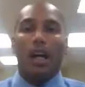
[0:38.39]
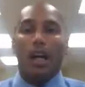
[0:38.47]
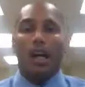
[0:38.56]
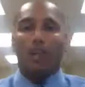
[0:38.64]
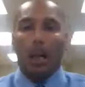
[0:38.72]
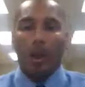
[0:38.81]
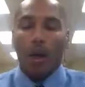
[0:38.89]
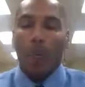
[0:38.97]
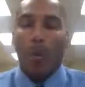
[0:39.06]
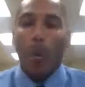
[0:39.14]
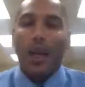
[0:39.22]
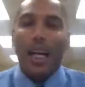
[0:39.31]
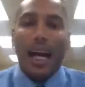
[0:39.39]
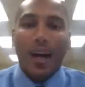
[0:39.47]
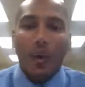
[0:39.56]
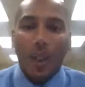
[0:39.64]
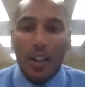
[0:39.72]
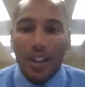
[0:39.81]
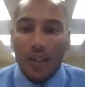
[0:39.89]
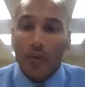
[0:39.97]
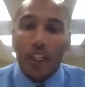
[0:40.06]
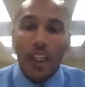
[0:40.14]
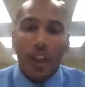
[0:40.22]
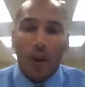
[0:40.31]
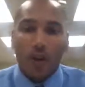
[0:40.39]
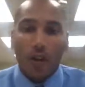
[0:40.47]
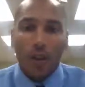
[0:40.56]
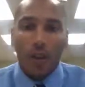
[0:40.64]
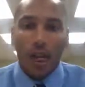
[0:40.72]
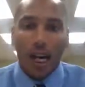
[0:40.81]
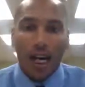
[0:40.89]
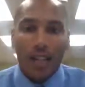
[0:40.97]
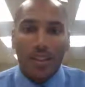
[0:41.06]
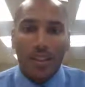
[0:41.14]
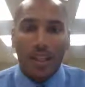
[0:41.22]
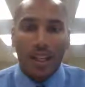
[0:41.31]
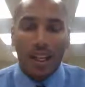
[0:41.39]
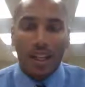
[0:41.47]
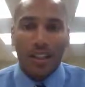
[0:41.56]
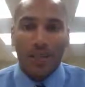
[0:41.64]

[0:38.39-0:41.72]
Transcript: And I want to point out in this video for you guys to kind of,